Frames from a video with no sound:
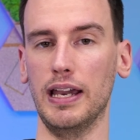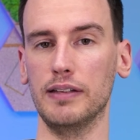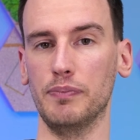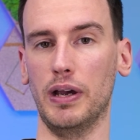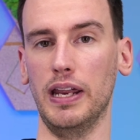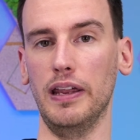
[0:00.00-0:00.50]
at
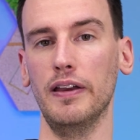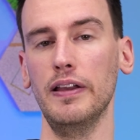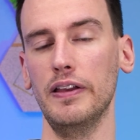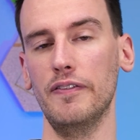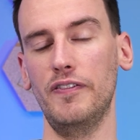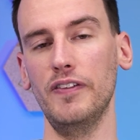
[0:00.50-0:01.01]
my
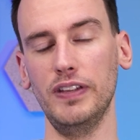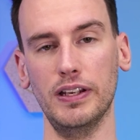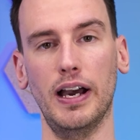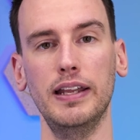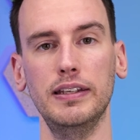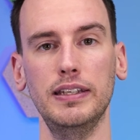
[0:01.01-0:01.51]

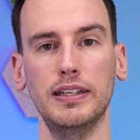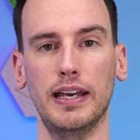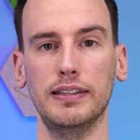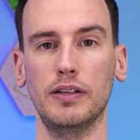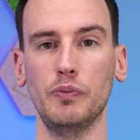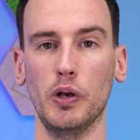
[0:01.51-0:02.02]
5090
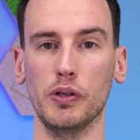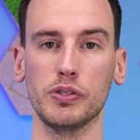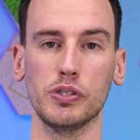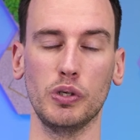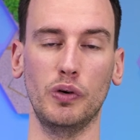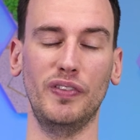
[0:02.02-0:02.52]
and then we also
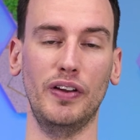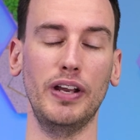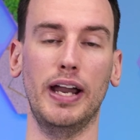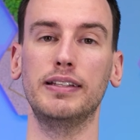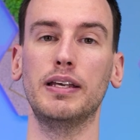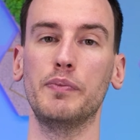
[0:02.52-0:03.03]
saw very
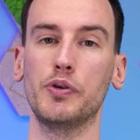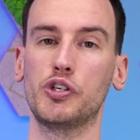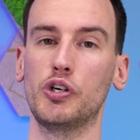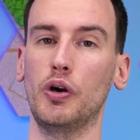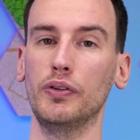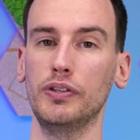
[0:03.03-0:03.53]
high
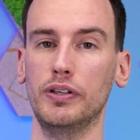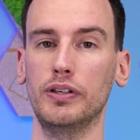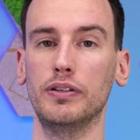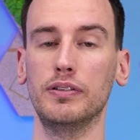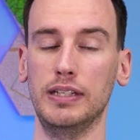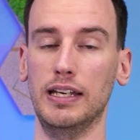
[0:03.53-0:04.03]
temperature on
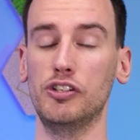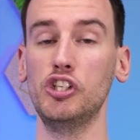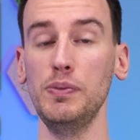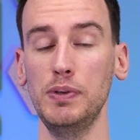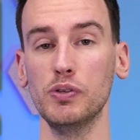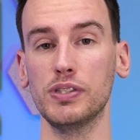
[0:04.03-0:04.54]
the
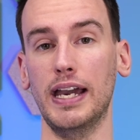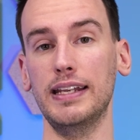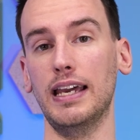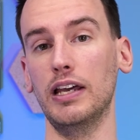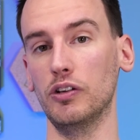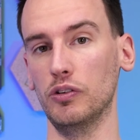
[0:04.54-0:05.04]
GPU side
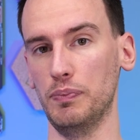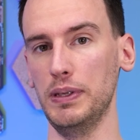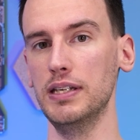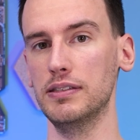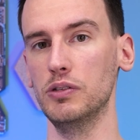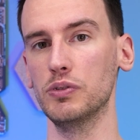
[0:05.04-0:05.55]
and on the
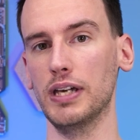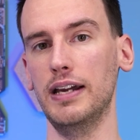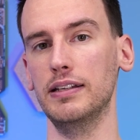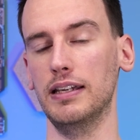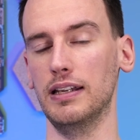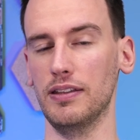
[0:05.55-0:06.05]
PSU
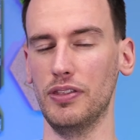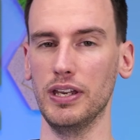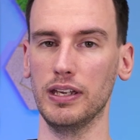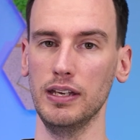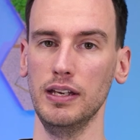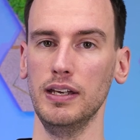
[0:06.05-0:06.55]
side, and I
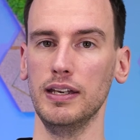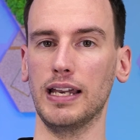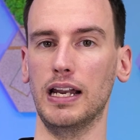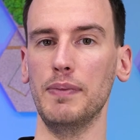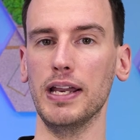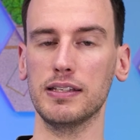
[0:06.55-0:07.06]
think
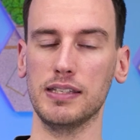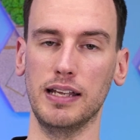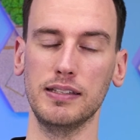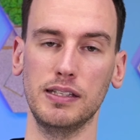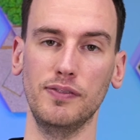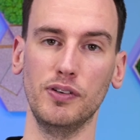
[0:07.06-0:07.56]
kind of makes
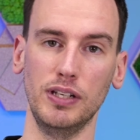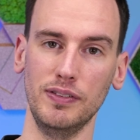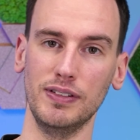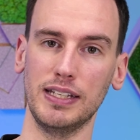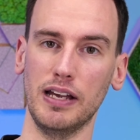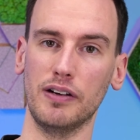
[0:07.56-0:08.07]
sense if you leave
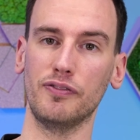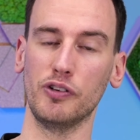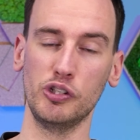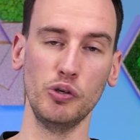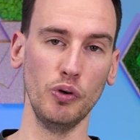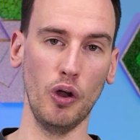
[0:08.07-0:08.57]
it there for
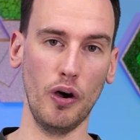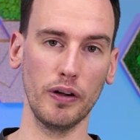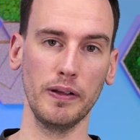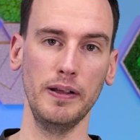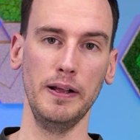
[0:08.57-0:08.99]
too long,